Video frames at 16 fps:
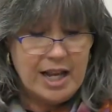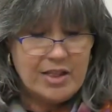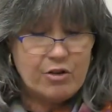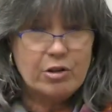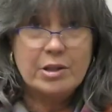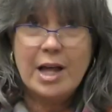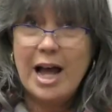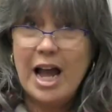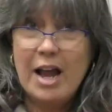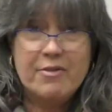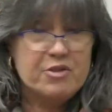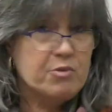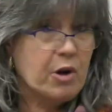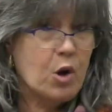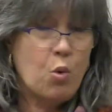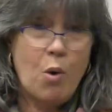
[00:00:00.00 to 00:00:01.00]
Their
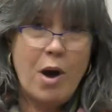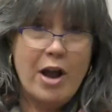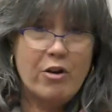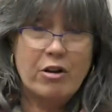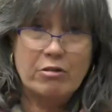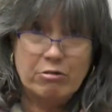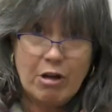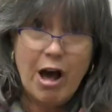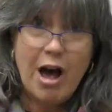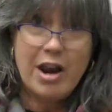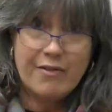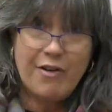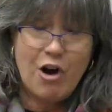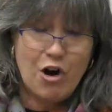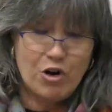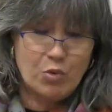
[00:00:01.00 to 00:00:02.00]
lives required a lot
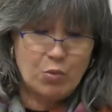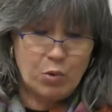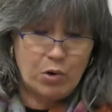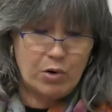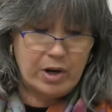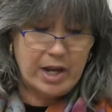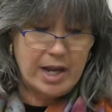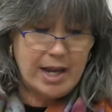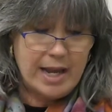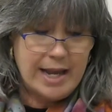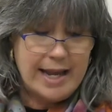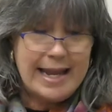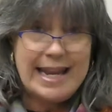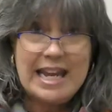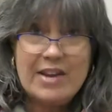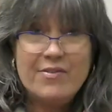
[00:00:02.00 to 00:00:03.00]
of hard work.
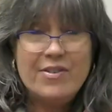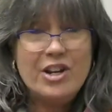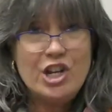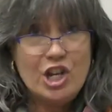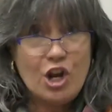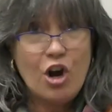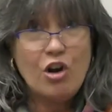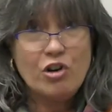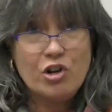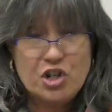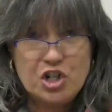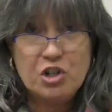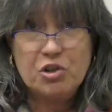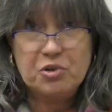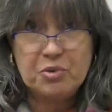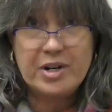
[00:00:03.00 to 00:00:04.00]
Even young
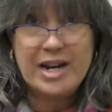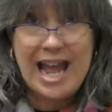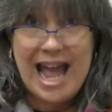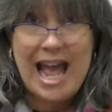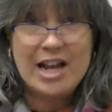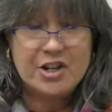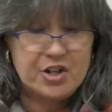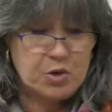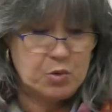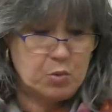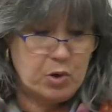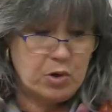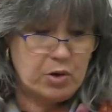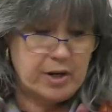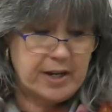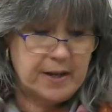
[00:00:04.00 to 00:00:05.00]
children had to
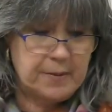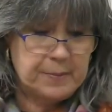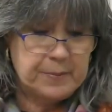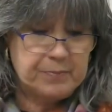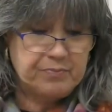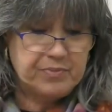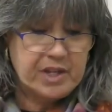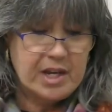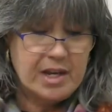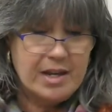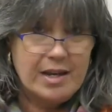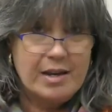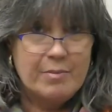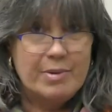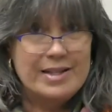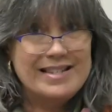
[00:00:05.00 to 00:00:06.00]
work.
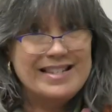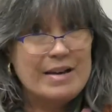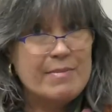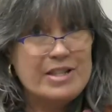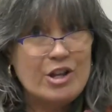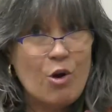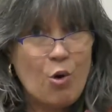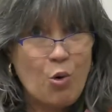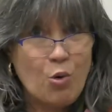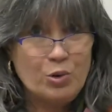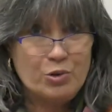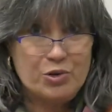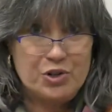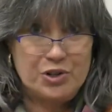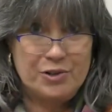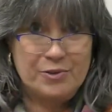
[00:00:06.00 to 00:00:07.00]
But some of the
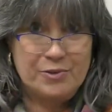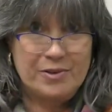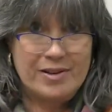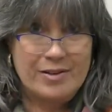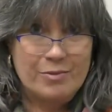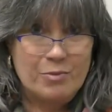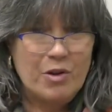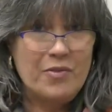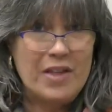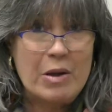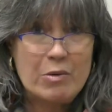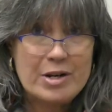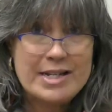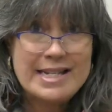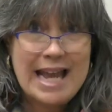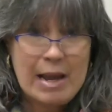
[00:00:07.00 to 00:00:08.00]
older children, well, they
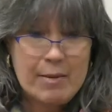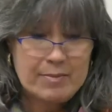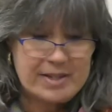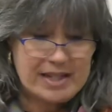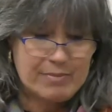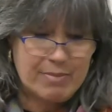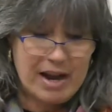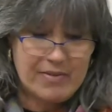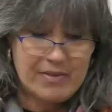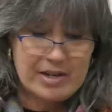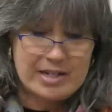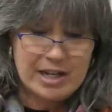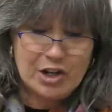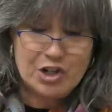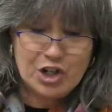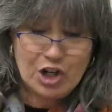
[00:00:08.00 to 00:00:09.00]
were tempted by the
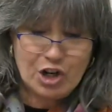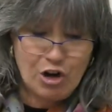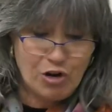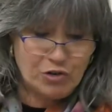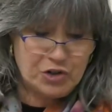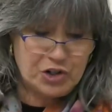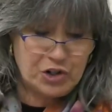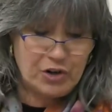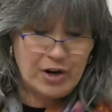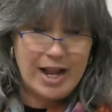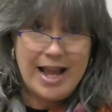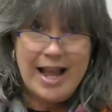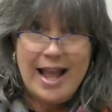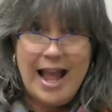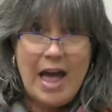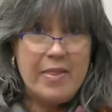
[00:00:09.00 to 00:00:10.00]
Dutch culture,
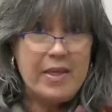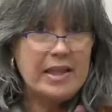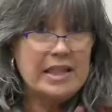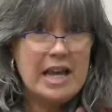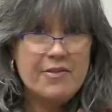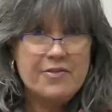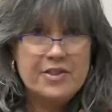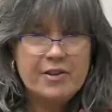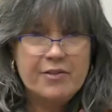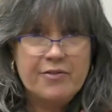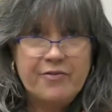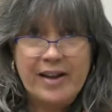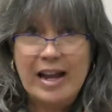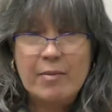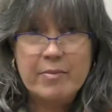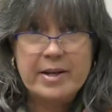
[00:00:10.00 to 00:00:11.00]
and they left their
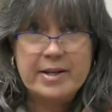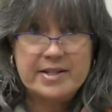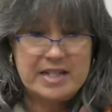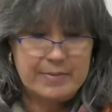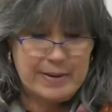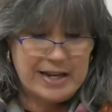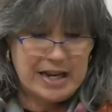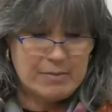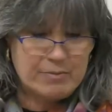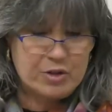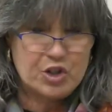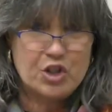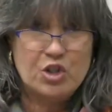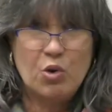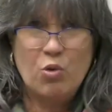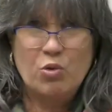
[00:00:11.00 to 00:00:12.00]
families to become
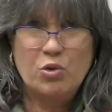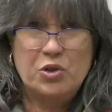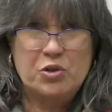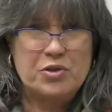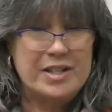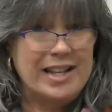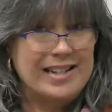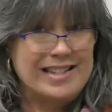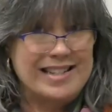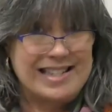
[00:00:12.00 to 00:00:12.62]
soldiers and